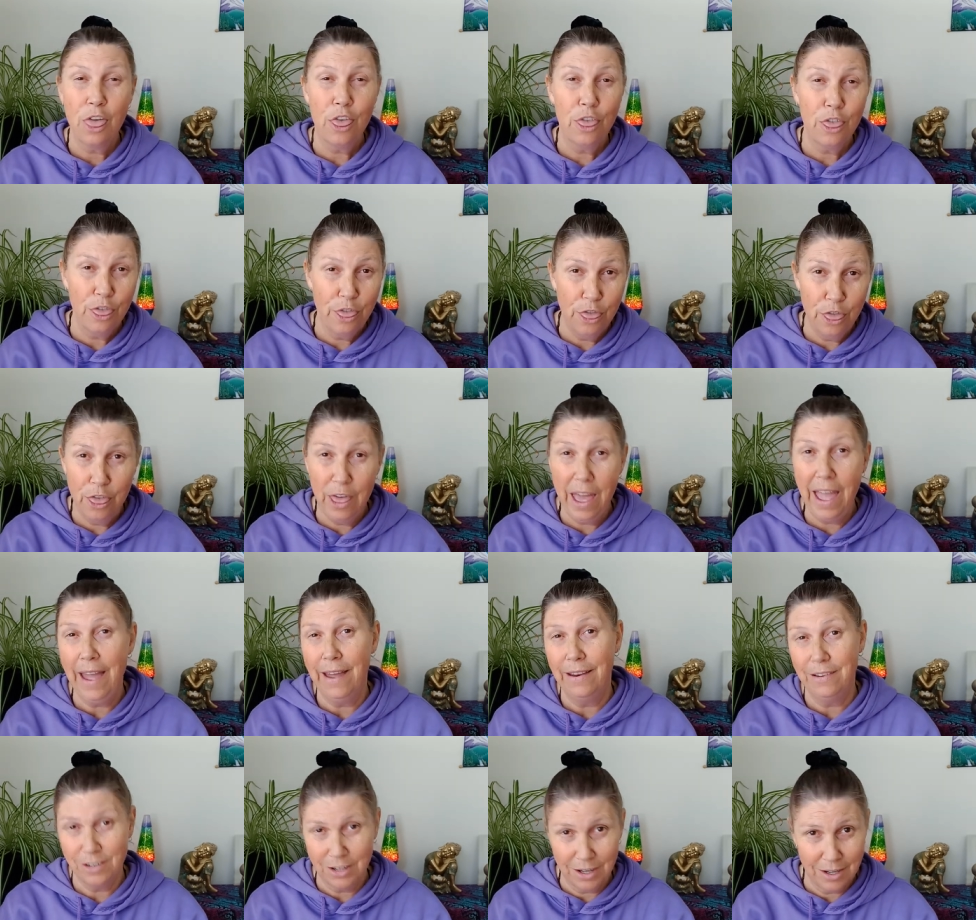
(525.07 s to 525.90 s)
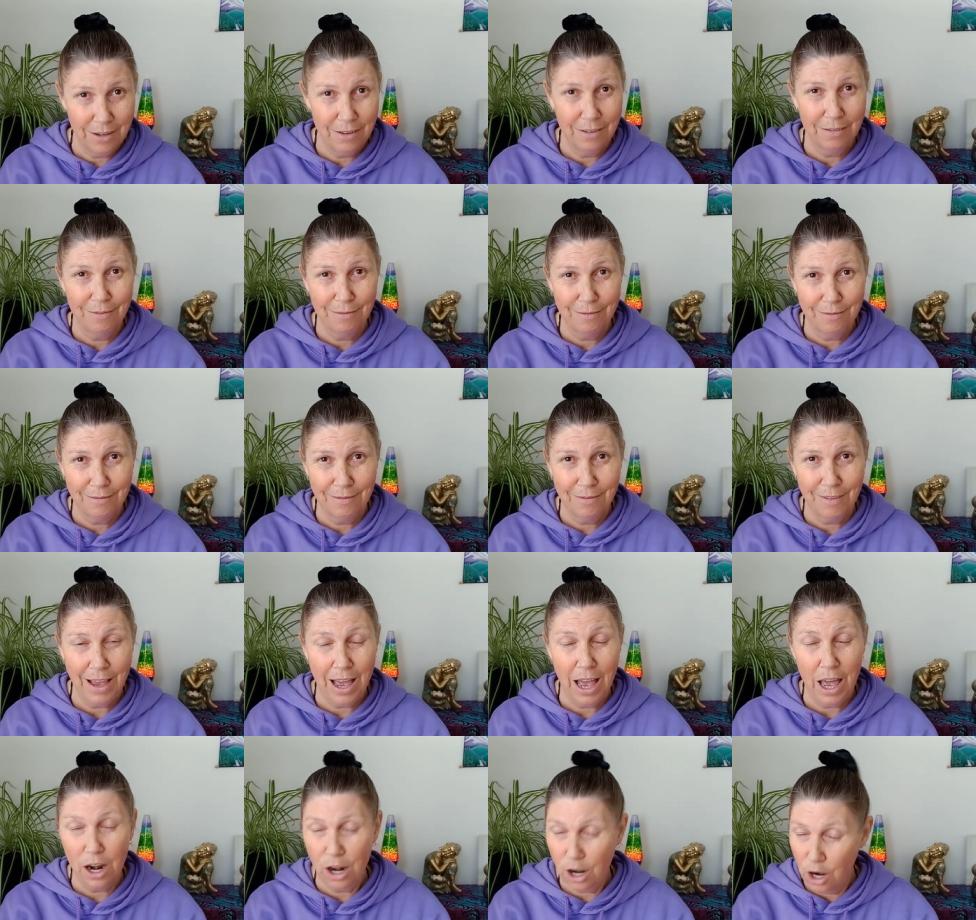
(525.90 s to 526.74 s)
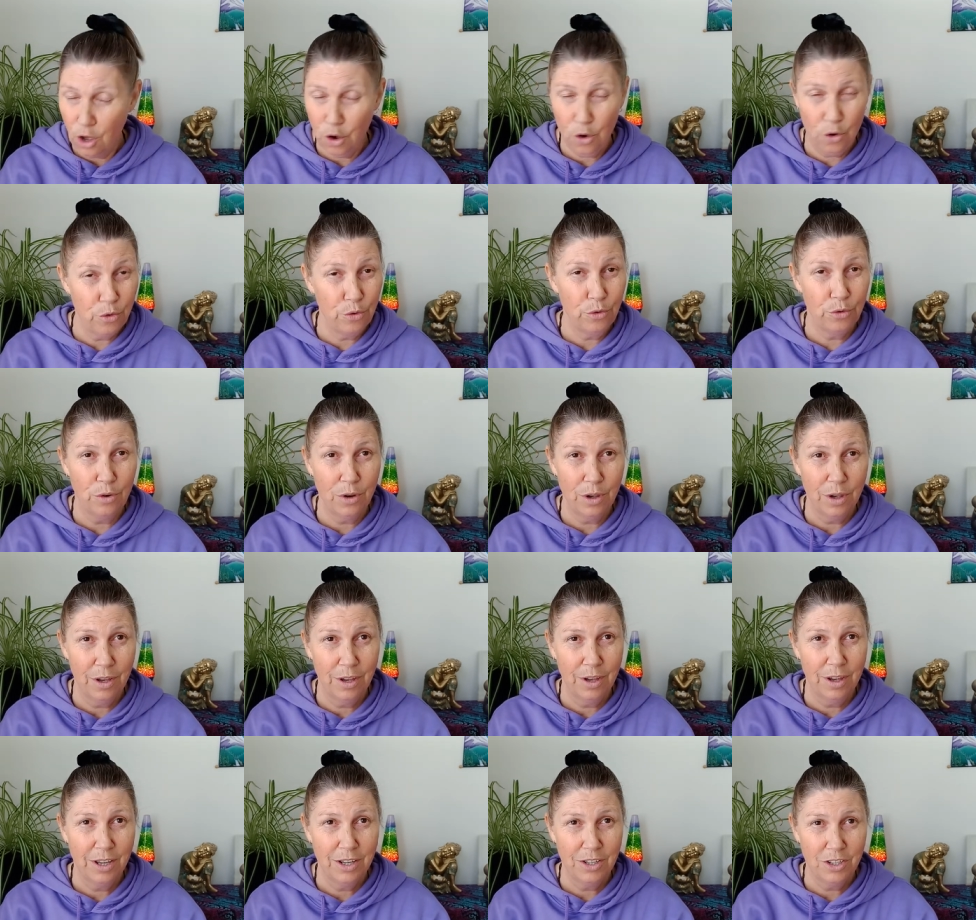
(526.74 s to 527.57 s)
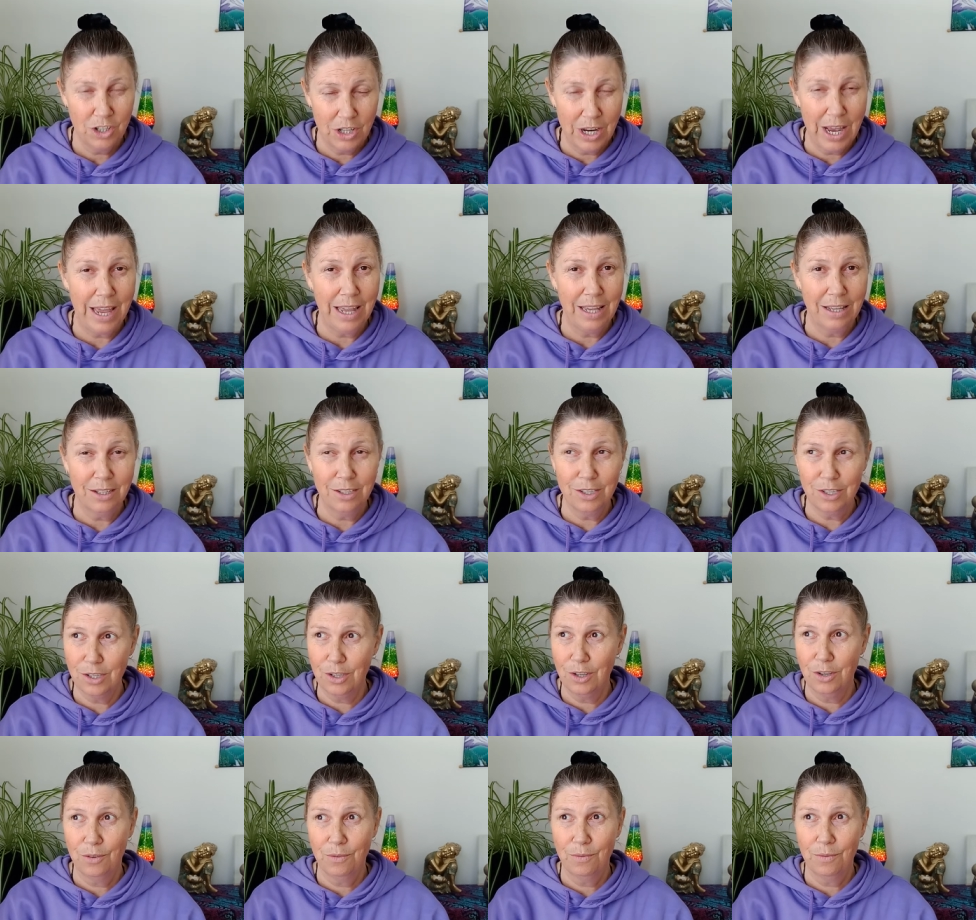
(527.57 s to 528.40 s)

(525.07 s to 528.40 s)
that alone takes